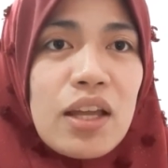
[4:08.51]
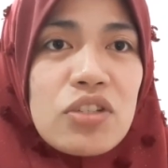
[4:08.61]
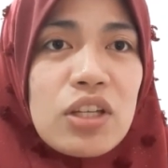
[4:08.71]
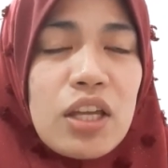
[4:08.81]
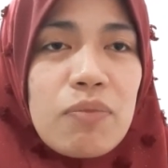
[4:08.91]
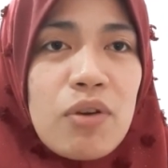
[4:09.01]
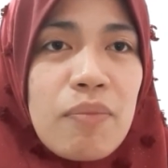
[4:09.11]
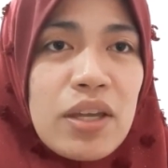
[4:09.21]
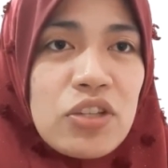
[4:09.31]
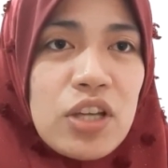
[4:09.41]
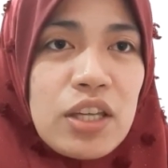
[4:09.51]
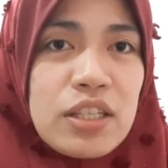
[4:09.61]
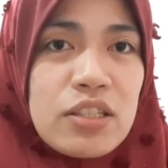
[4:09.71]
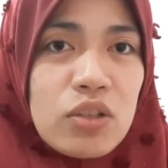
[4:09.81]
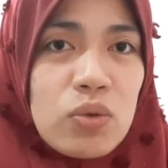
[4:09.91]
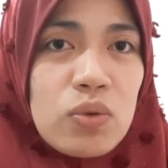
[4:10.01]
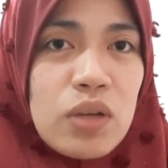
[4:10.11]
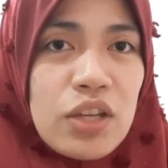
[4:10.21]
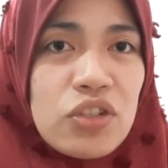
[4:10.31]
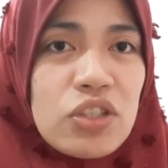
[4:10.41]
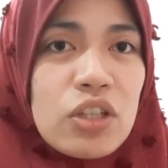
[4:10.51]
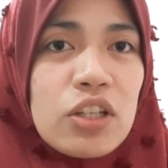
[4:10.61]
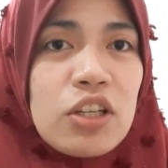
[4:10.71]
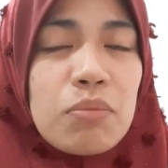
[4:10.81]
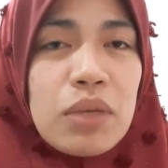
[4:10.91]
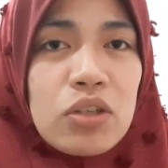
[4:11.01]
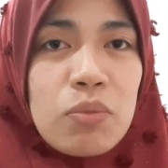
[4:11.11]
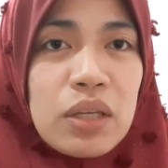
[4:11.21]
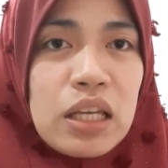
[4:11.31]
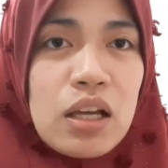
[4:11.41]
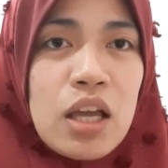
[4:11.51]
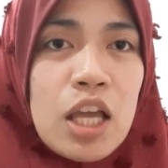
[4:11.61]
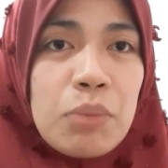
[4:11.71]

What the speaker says: as she came from a Chinese school and she studied in Metro Manila